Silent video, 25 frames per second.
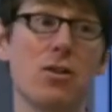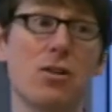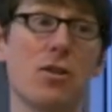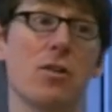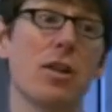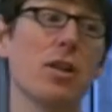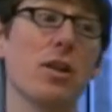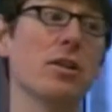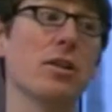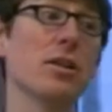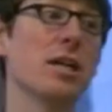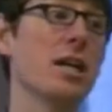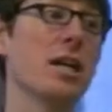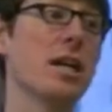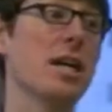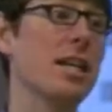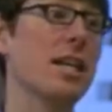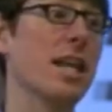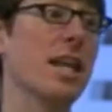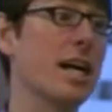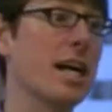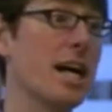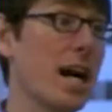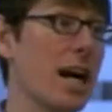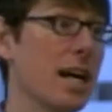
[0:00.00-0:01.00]
So they
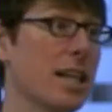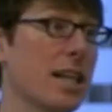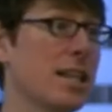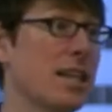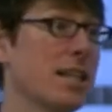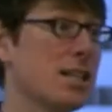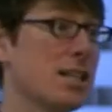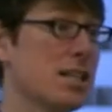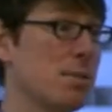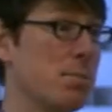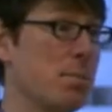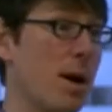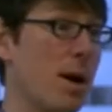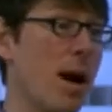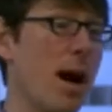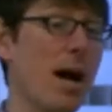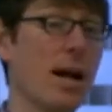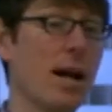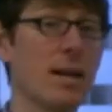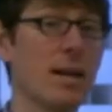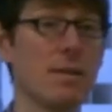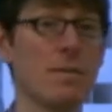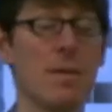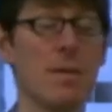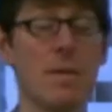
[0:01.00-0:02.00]
they cut this
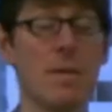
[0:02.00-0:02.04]
spot